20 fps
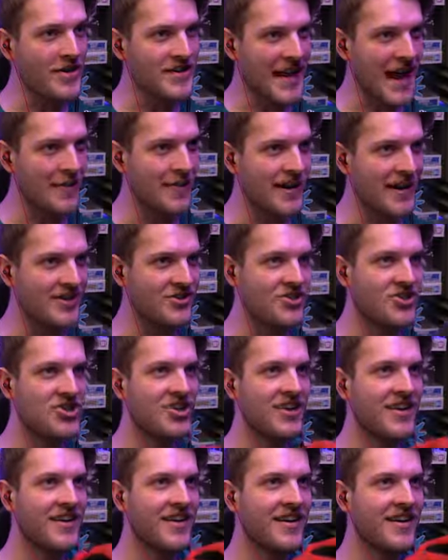
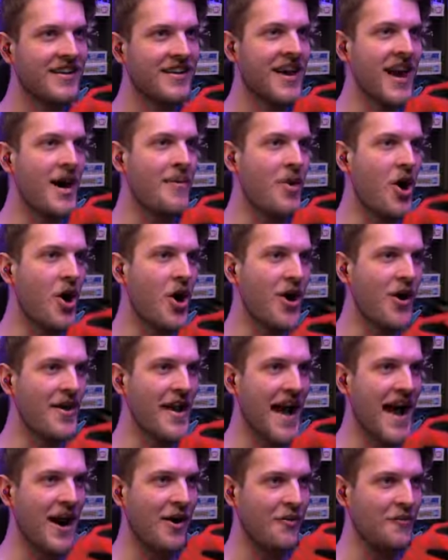damage. Come
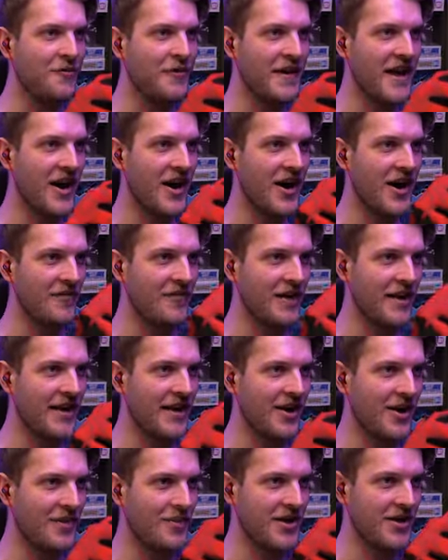on, Alfie
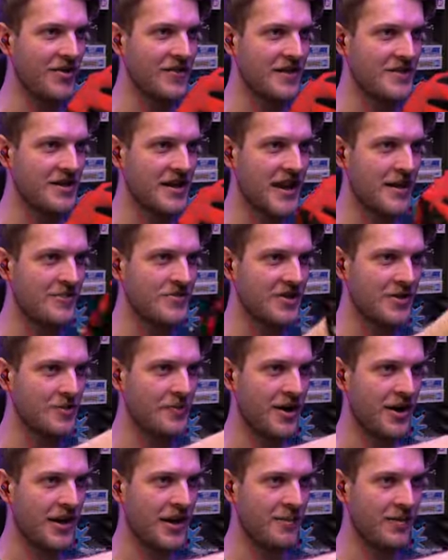Harvey. Oh my god, there's an absolute
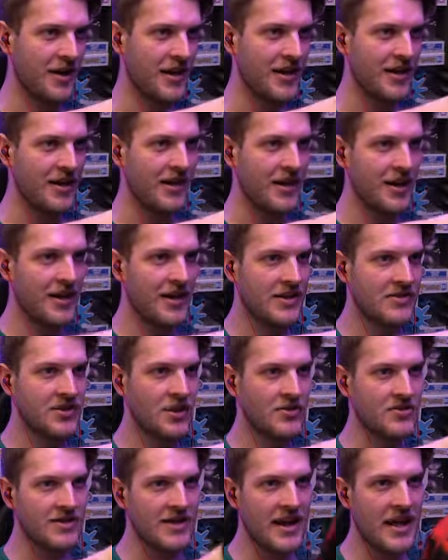pile up here.
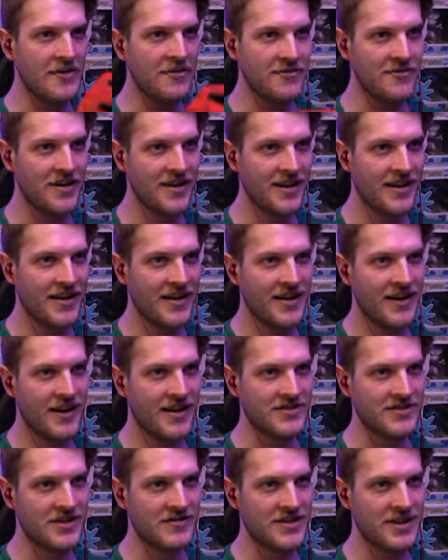Goes to the left.
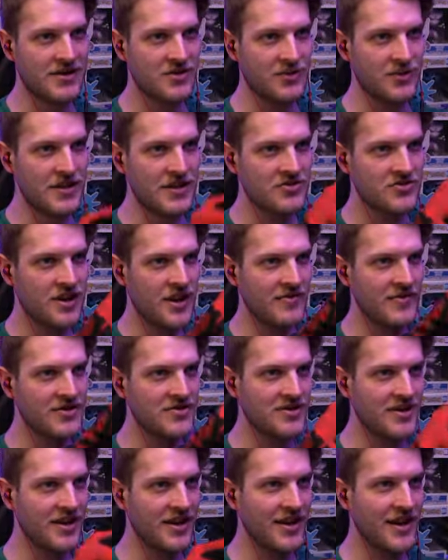Let's overtake all these
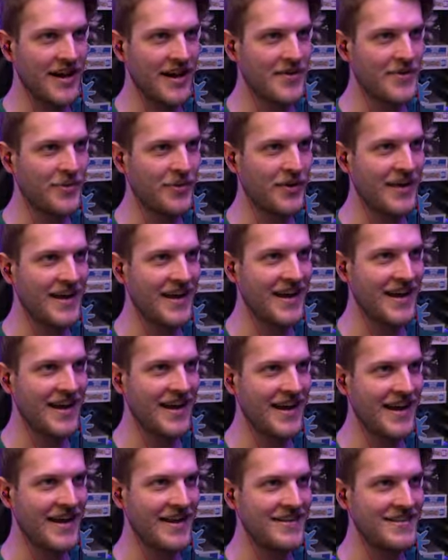drivers. And we
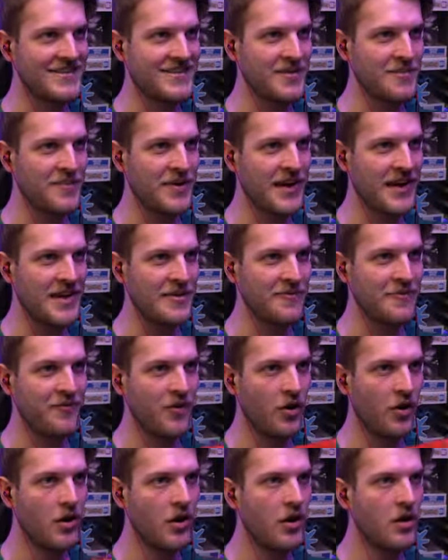are into
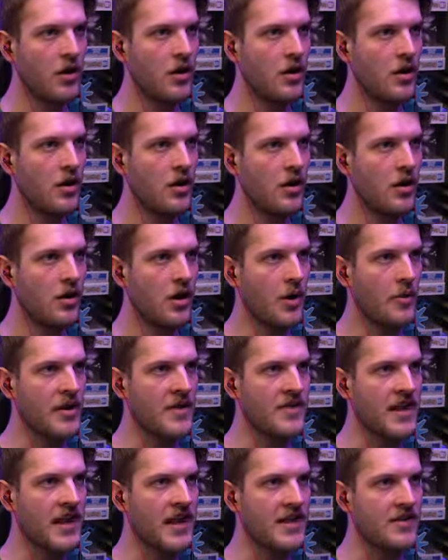P4. We're
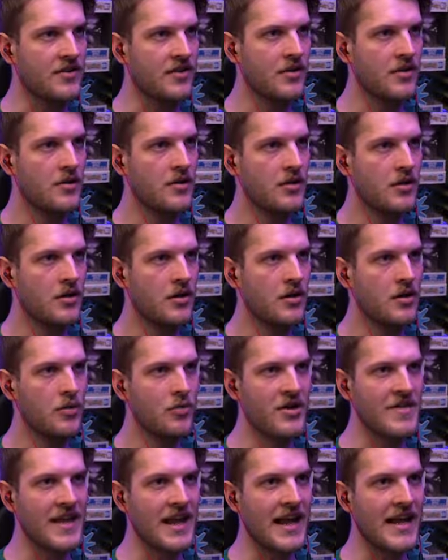in the lead.
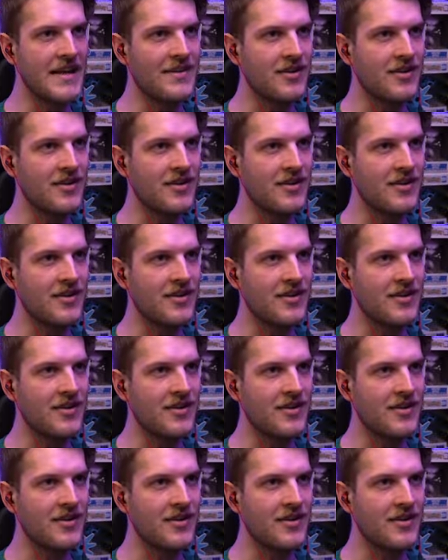We're in the lead.